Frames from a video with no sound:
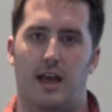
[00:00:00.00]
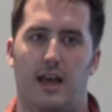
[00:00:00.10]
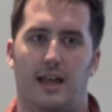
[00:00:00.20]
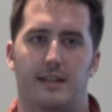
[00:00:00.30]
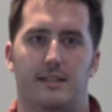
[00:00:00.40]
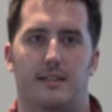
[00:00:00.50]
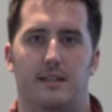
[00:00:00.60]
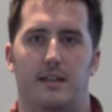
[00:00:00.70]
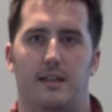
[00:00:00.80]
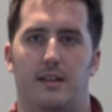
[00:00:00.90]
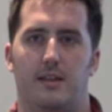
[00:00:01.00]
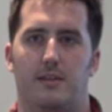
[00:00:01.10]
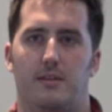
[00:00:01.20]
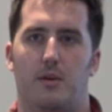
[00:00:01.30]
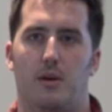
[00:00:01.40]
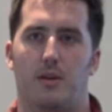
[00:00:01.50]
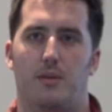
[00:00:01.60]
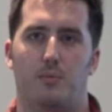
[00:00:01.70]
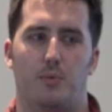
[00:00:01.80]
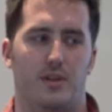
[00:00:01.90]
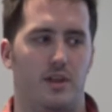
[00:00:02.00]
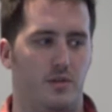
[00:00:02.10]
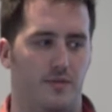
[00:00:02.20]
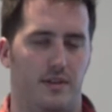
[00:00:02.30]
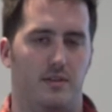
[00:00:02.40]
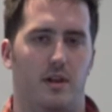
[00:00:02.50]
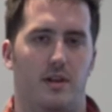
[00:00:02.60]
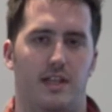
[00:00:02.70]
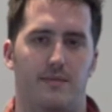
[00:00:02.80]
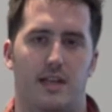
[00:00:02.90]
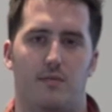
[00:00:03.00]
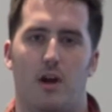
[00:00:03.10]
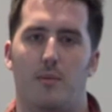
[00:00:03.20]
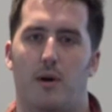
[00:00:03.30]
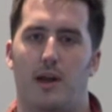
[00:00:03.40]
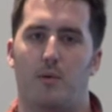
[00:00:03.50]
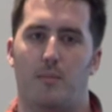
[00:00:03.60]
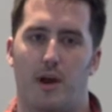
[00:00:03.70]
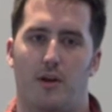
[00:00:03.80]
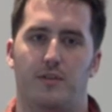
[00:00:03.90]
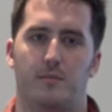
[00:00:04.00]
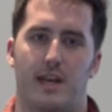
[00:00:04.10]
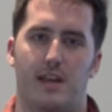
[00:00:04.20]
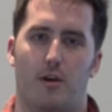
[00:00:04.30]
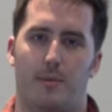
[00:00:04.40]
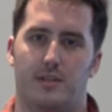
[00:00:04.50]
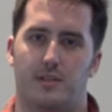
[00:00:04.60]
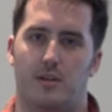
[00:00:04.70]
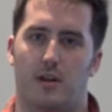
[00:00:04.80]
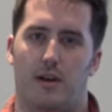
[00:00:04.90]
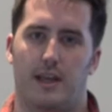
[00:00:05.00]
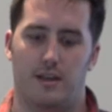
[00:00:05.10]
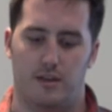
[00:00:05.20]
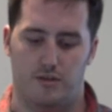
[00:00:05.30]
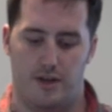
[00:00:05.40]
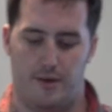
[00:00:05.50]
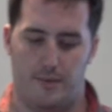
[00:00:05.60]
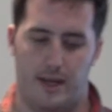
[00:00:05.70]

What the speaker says: and with use of a DVD robot, it will burn off as many copies as you like straight